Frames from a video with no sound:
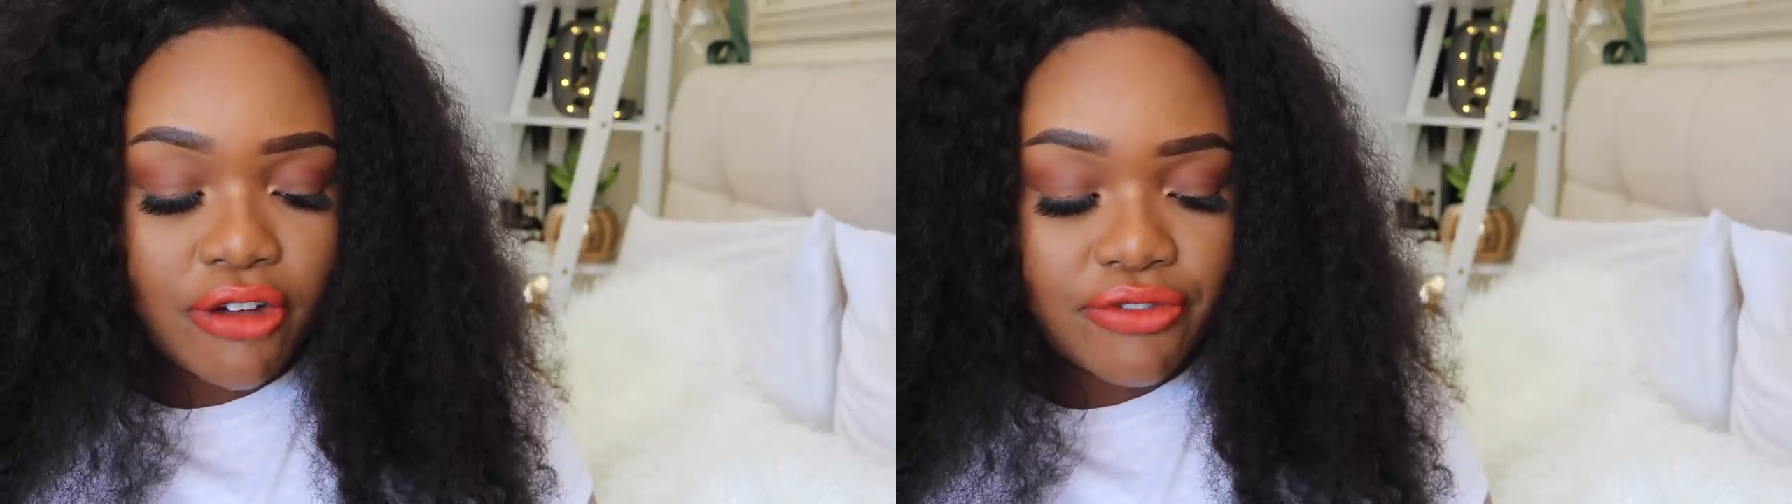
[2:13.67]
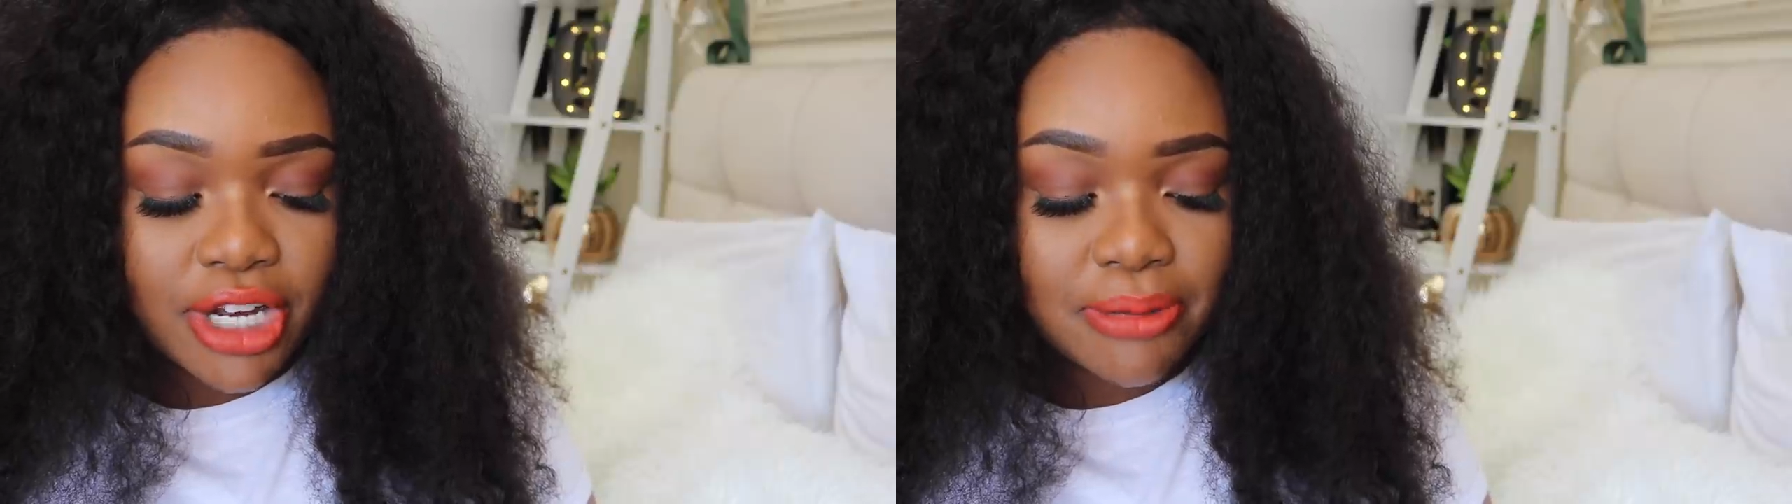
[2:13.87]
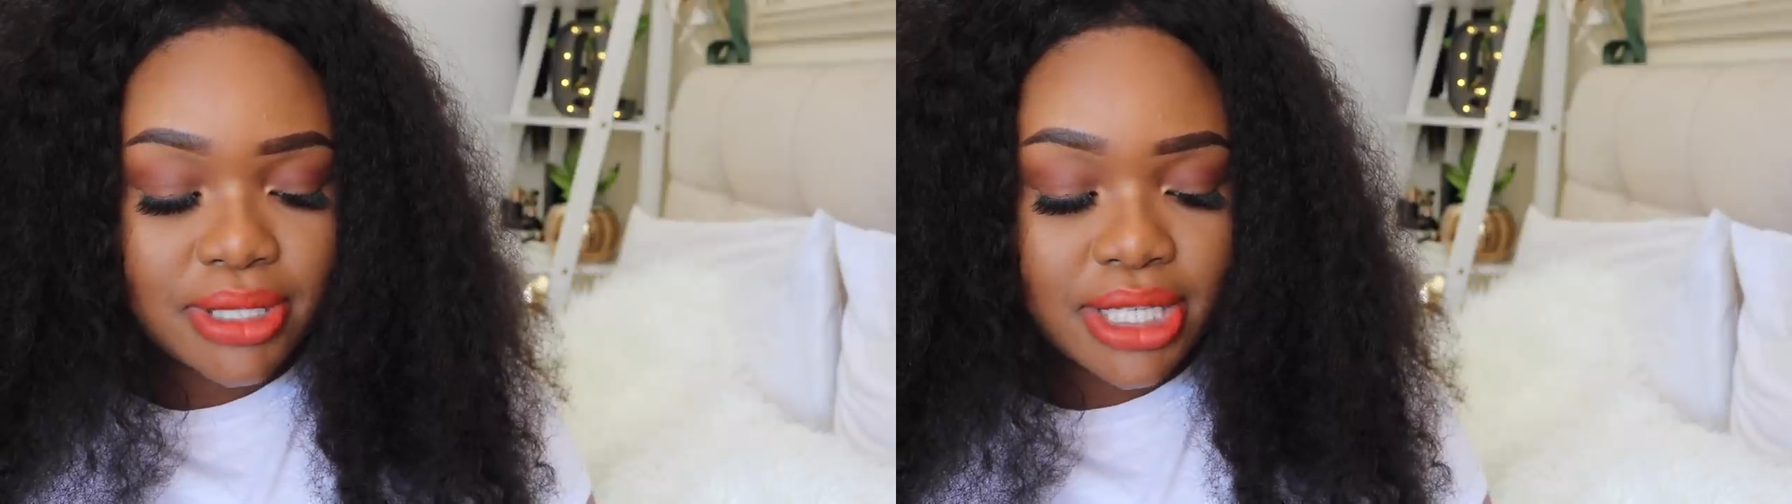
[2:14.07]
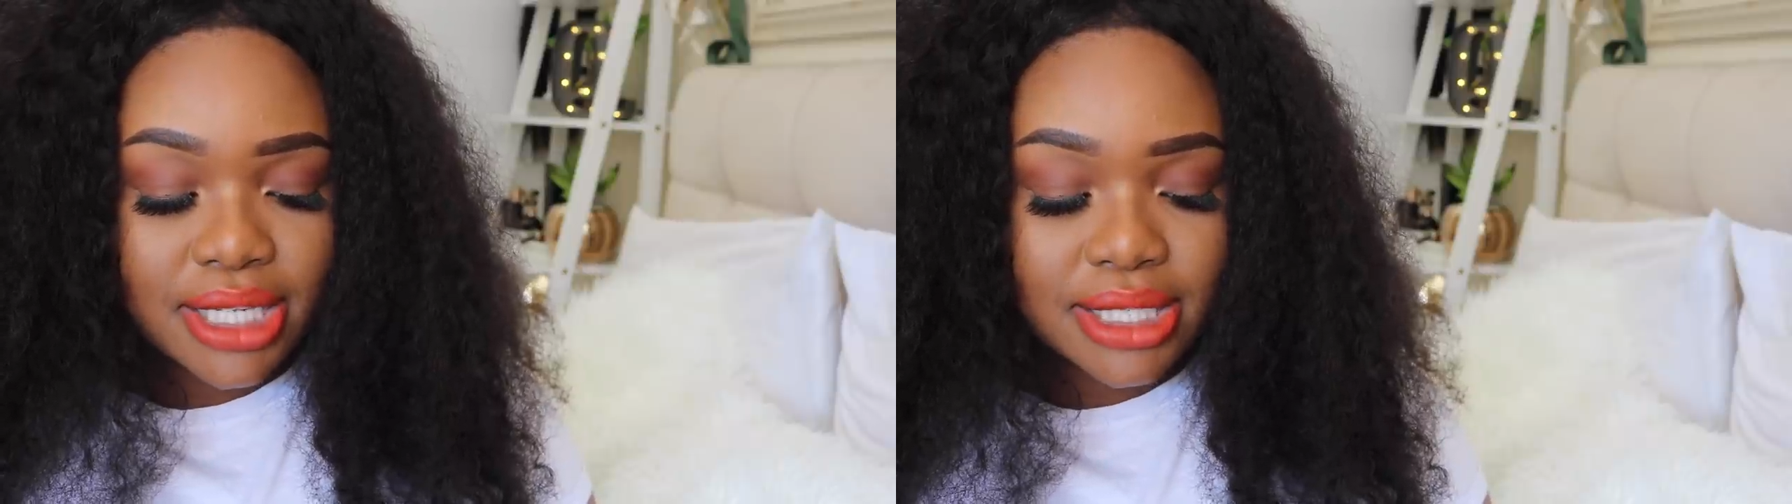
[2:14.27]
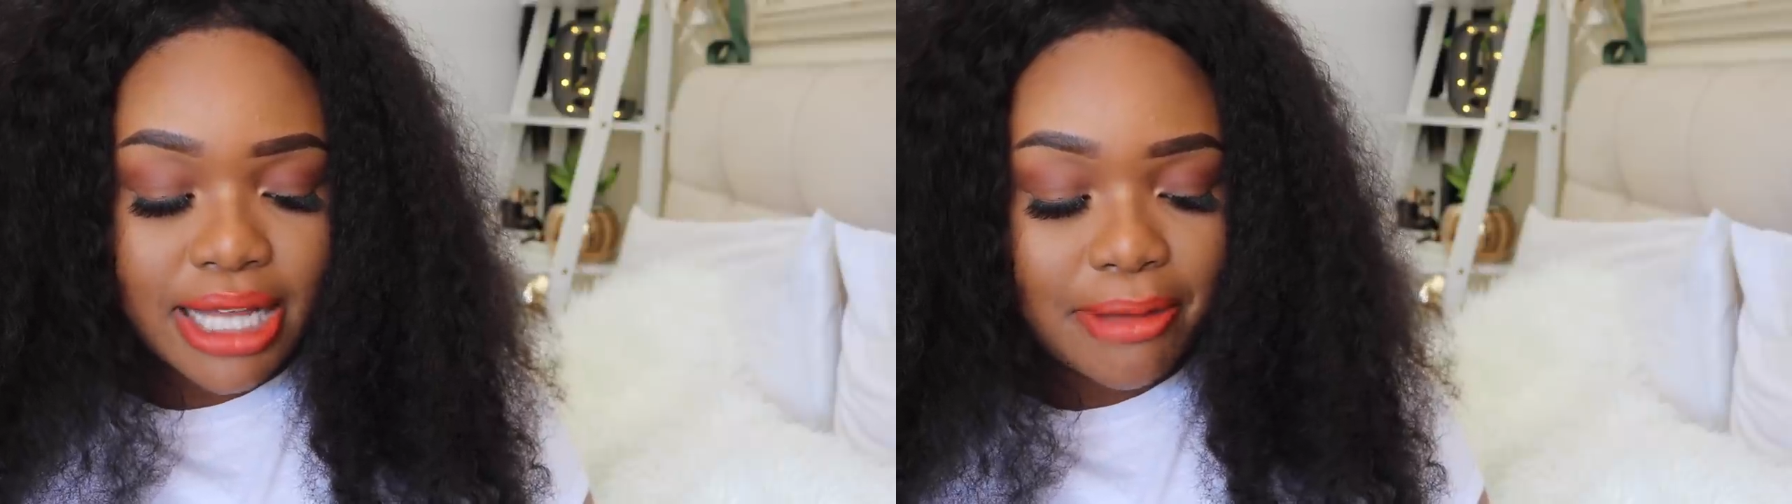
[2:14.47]
of the
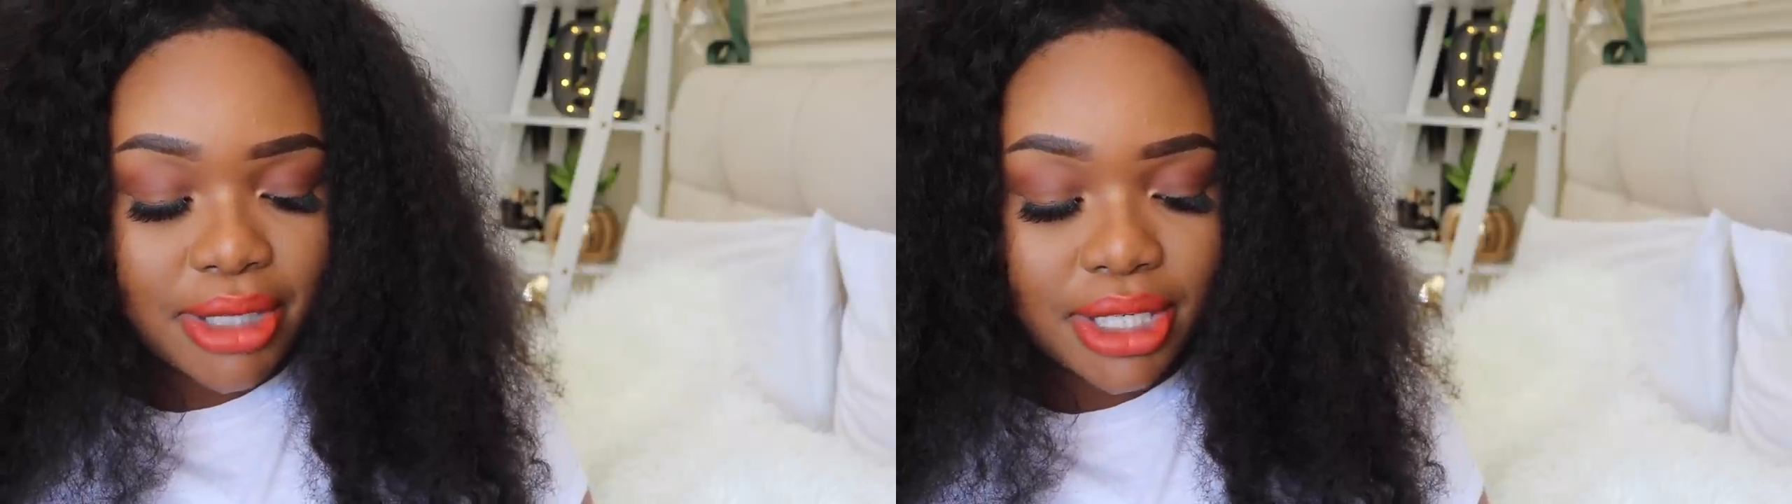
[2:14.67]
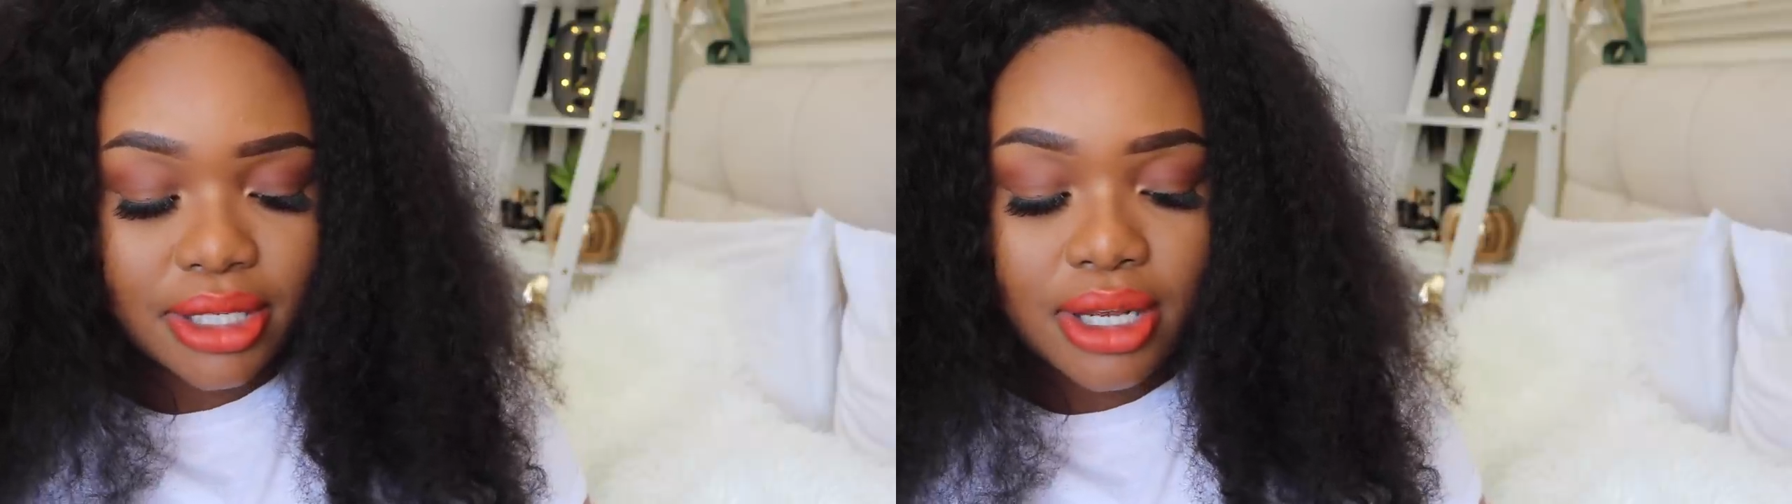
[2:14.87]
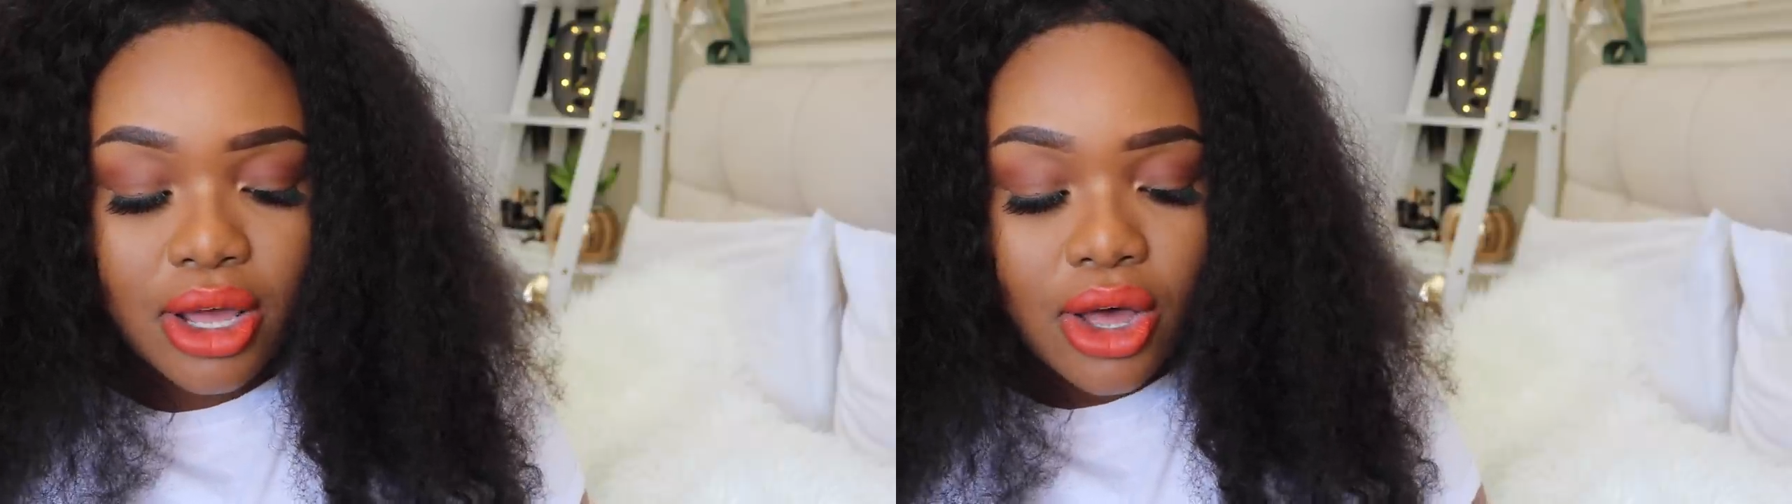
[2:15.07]
lipsticks, I mean,